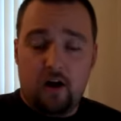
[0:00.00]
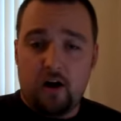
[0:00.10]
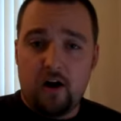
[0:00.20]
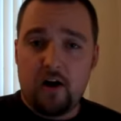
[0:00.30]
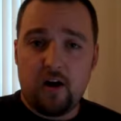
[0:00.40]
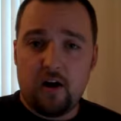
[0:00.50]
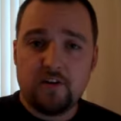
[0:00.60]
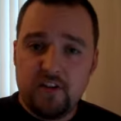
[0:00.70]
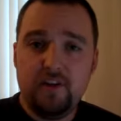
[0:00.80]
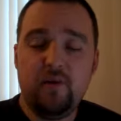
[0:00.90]
are
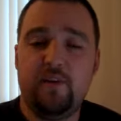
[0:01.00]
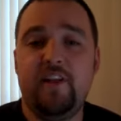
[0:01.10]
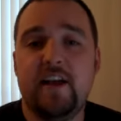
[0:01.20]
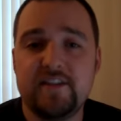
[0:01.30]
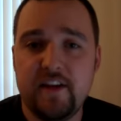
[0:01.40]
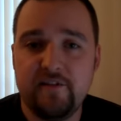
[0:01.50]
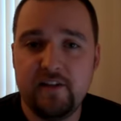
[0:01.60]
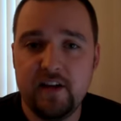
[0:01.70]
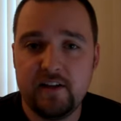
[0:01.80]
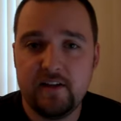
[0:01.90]
dealing with a lot of stuff at
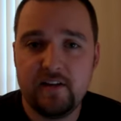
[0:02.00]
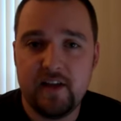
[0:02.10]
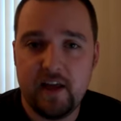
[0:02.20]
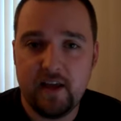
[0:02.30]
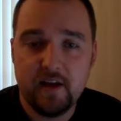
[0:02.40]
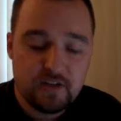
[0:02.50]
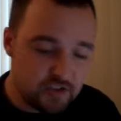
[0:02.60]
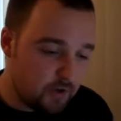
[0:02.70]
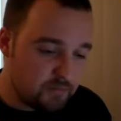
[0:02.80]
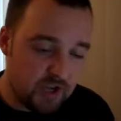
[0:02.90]
the end of the day.
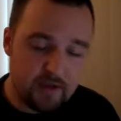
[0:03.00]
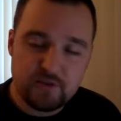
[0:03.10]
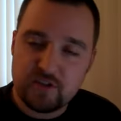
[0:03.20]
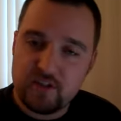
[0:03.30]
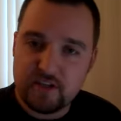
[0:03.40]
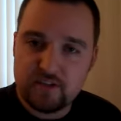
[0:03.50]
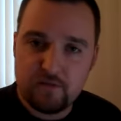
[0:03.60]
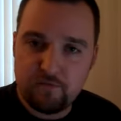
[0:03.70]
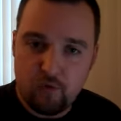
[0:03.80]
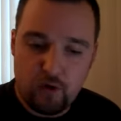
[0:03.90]
Sometimes it takes
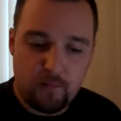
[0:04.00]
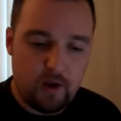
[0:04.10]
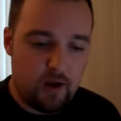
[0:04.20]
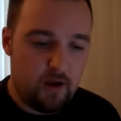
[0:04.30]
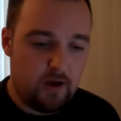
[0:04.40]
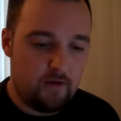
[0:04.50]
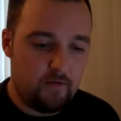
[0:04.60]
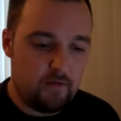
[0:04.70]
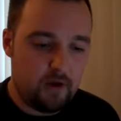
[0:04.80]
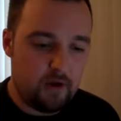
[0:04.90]
the form
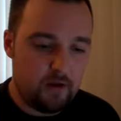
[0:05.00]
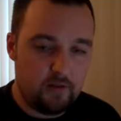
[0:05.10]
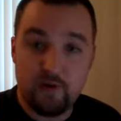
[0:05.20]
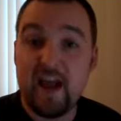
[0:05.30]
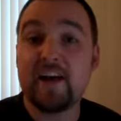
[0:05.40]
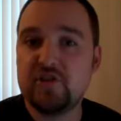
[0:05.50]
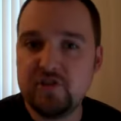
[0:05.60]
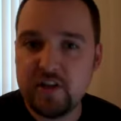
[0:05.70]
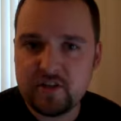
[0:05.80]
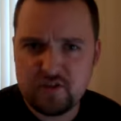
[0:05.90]
of the
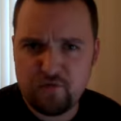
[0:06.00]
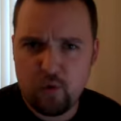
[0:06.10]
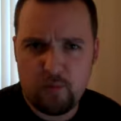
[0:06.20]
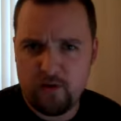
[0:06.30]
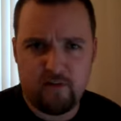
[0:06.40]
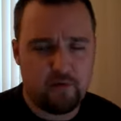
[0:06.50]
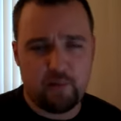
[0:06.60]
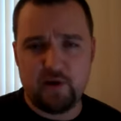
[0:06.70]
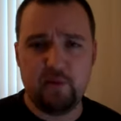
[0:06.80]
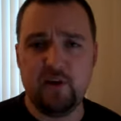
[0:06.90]
reaction takes the form of
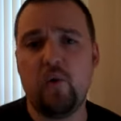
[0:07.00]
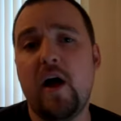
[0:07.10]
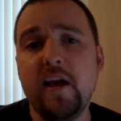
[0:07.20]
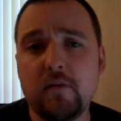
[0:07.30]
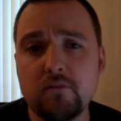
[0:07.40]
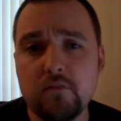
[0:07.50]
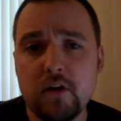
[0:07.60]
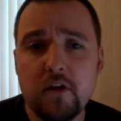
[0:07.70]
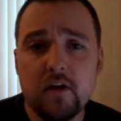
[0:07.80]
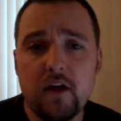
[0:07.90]
everybody being quiet.
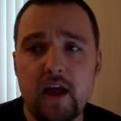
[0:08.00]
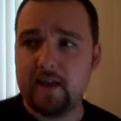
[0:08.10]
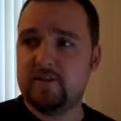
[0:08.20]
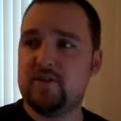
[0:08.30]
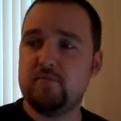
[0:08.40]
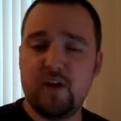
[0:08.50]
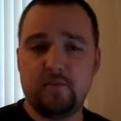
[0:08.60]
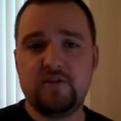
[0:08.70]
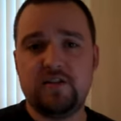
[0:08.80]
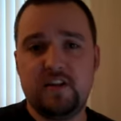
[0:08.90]
And
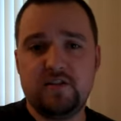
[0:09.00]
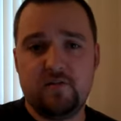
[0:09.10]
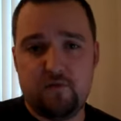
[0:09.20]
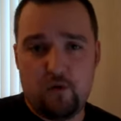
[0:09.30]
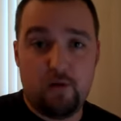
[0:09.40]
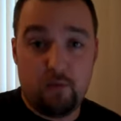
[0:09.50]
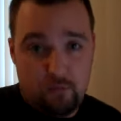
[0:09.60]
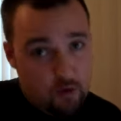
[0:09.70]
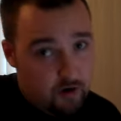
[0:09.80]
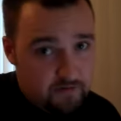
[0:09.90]
sometimes it takes the form,
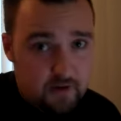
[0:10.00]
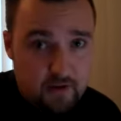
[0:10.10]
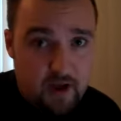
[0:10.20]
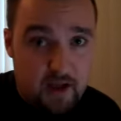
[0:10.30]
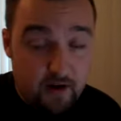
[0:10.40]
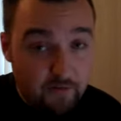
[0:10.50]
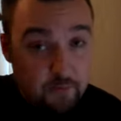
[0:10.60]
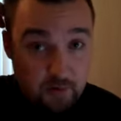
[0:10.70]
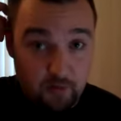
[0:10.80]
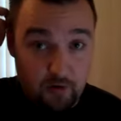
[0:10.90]
more often than not, of
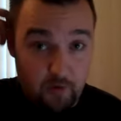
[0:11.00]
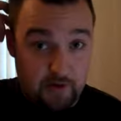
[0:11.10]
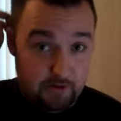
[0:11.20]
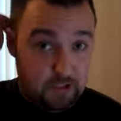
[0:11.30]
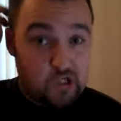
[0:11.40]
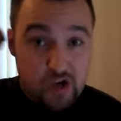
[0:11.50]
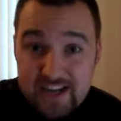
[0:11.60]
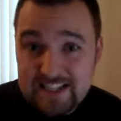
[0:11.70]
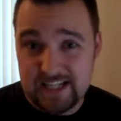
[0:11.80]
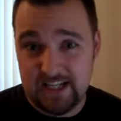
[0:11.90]
people going a little
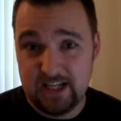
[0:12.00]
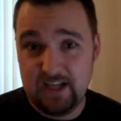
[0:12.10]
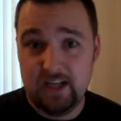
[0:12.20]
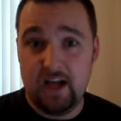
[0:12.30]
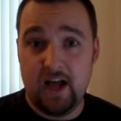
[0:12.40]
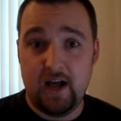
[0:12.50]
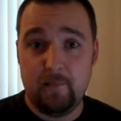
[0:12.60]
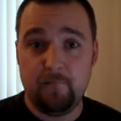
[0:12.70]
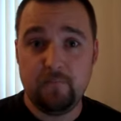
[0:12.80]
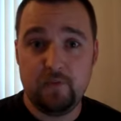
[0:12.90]
crazy,
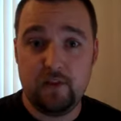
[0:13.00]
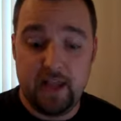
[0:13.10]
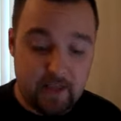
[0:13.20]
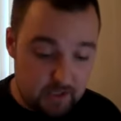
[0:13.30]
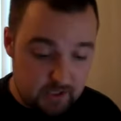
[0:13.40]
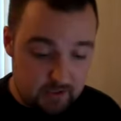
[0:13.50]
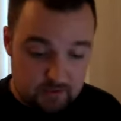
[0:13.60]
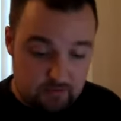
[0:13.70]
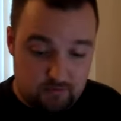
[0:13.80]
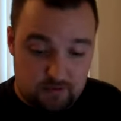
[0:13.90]
like
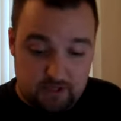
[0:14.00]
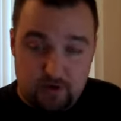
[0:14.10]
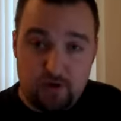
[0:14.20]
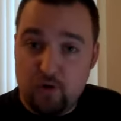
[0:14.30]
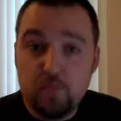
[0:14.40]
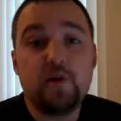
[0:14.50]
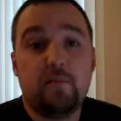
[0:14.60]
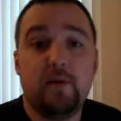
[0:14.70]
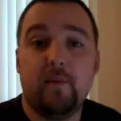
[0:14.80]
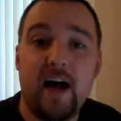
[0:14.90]
you're cooped
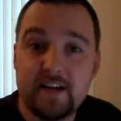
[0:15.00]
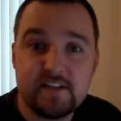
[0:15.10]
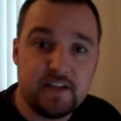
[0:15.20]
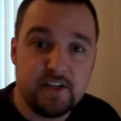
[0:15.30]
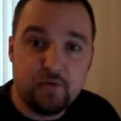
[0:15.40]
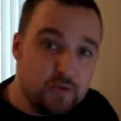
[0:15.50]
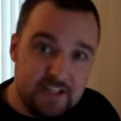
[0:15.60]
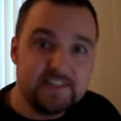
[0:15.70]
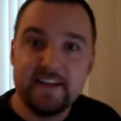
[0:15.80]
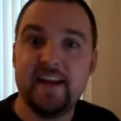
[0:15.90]
up in a box and you
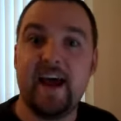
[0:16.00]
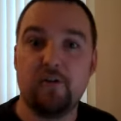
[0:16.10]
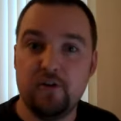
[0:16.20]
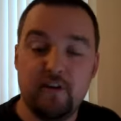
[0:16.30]
need to get out,